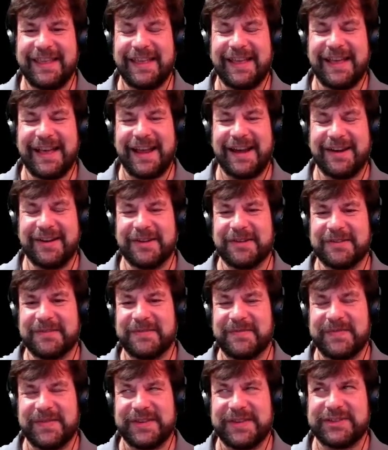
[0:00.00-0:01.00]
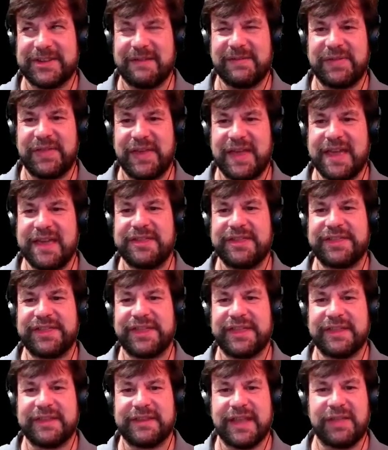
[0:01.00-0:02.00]
7th, 8th,
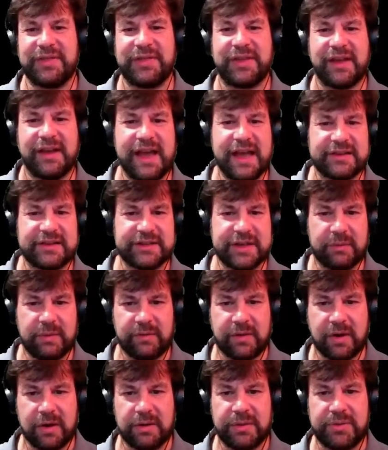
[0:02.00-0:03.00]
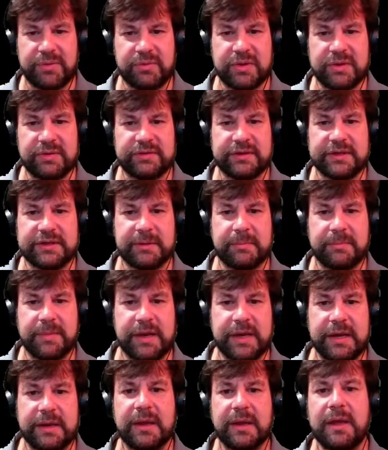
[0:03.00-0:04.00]
10th class that we've gone through using
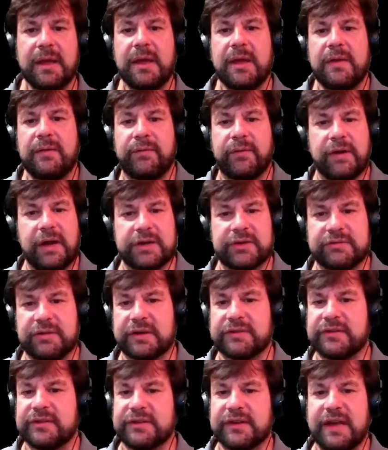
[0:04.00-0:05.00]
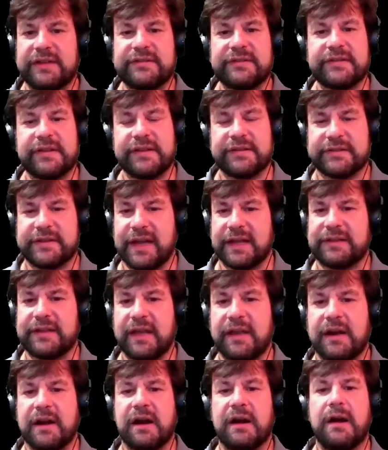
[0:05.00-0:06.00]
Submiti for lecture exercises. It's not
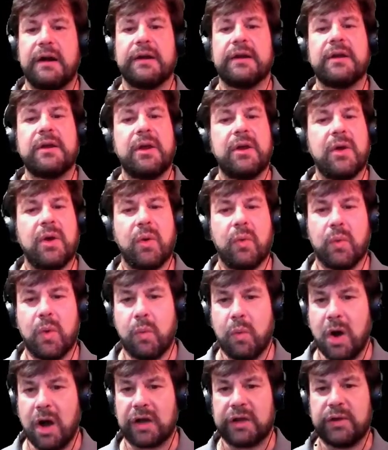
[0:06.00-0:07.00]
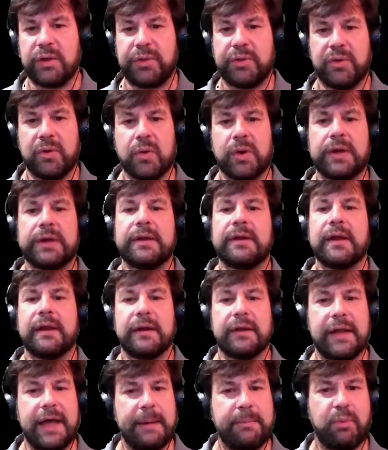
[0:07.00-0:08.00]
that hard. We'll walk you through it.
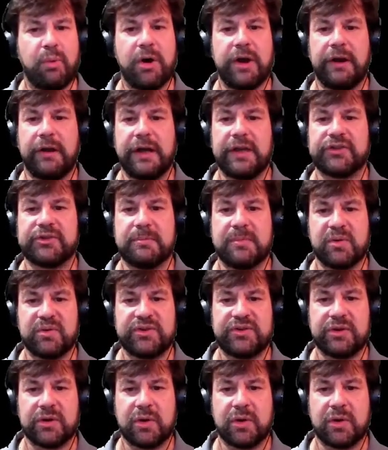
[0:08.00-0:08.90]
Lab 1 will answer most of your